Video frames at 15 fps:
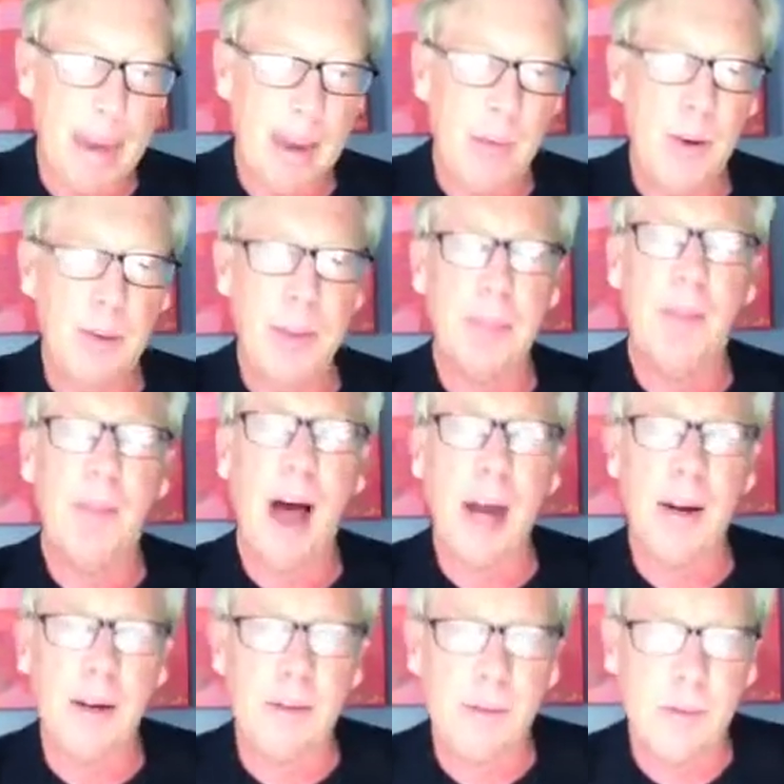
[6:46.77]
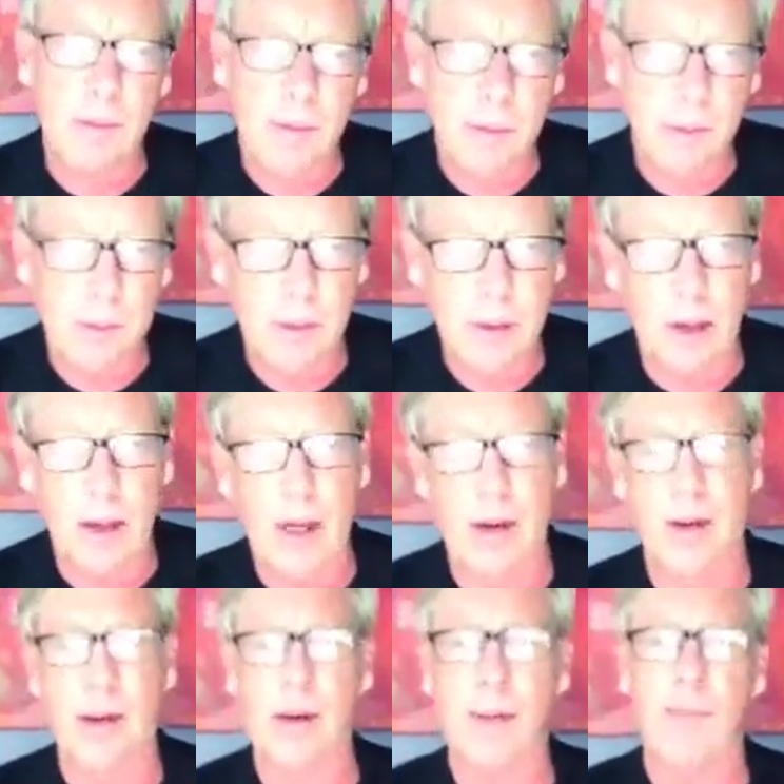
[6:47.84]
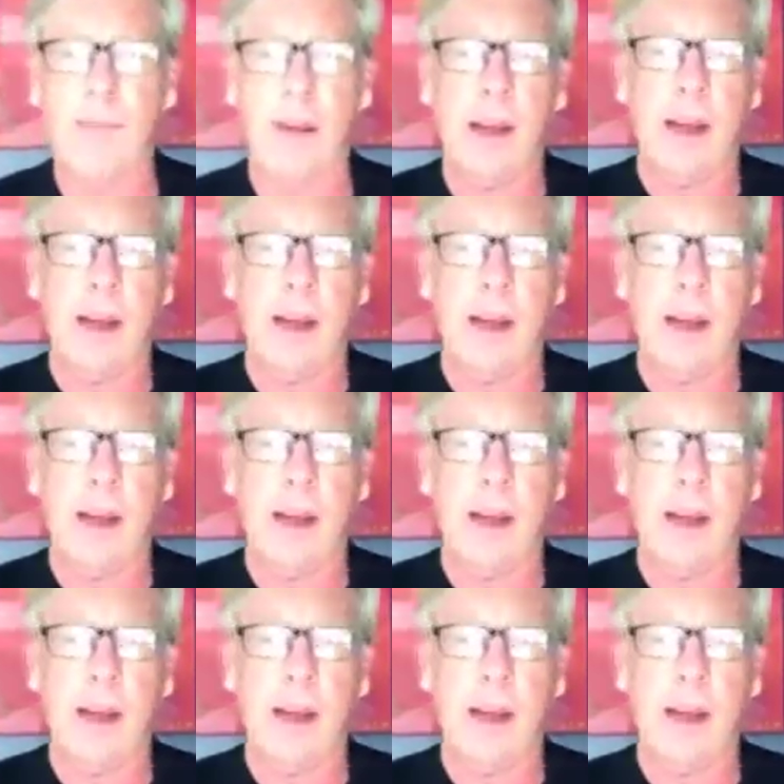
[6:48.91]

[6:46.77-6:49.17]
With the modern era,